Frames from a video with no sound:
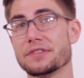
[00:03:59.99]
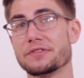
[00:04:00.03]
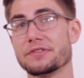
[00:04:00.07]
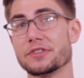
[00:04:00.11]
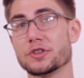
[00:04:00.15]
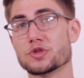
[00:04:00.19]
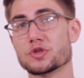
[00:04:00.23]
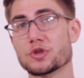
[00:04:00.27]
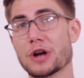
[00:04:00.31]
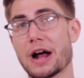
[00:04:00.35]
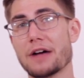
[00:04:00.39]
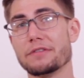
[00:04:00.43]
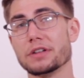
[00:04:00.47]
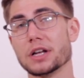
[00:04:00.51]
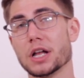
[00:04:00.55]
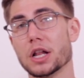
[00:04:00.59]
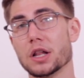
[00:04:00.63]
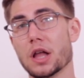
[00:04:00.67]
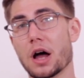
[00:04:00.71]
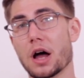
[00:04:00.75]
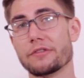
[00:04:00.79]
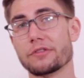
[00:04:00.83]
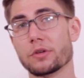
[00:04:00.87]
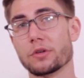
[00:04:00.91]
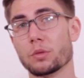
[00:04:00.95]
If you're traveling a
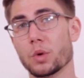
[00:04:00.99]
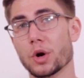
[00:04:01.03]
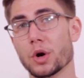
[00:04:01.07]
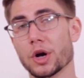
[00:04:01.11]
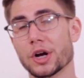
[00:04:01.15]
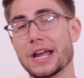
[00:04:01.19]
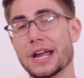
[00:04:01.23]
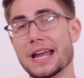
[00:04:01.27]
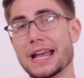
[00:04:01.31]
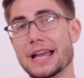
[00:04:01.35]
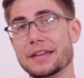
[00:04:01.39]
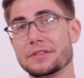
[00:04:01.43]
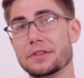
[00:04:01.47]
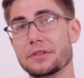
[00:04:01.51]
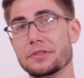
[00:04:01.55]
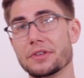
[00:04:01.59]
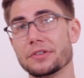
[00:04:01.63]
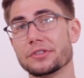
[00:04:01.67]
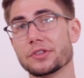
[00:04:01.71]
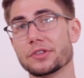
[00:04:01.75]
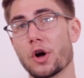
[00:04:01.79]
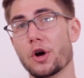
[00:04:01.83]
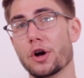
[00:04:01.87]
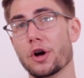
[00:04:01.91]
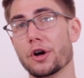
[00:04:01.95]
lot for work, then
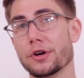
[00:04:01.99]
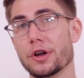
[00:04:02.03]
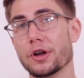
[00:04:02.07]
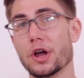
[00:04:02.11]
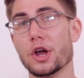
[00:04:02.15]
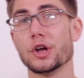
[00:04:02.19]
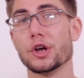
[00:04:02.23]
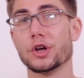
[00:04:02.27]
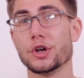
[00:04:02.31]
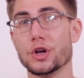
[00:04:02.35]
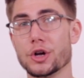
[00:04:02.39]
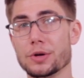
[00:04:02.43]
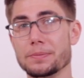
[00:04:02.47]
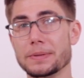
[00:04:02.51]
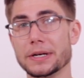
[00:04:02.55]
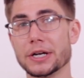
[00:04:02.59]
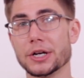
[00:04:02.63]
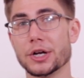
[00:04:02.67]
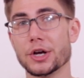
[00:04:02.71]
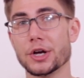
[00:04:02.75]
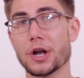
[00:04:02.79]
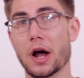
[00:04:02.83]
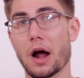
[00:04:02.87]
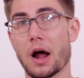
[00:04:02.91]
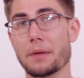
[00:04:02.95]
this card could be a
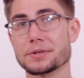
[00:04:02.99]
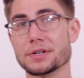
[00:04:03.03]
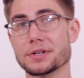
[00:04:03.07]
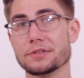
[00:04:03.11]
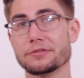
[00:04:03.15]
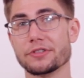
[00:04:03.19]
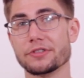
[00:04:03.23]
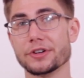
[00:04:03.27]
good option